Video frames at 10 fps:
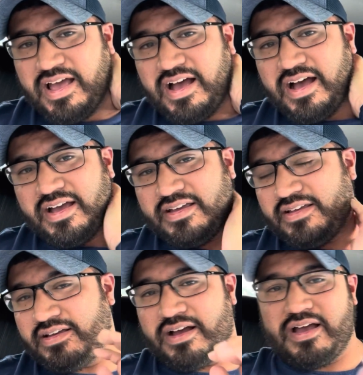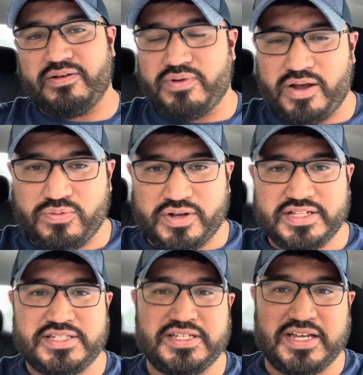I will
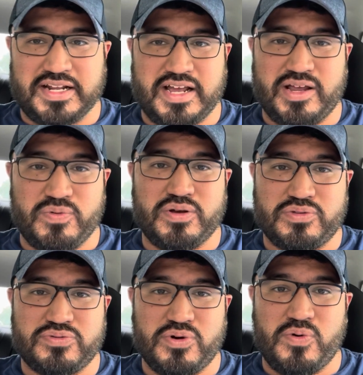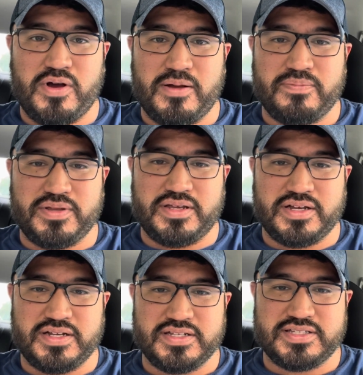get sick and I will throw up,
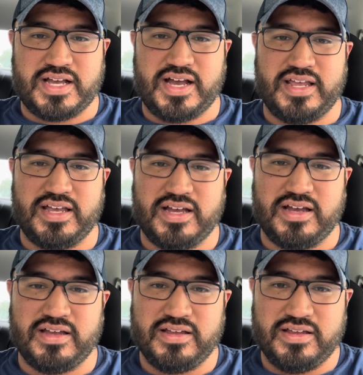because I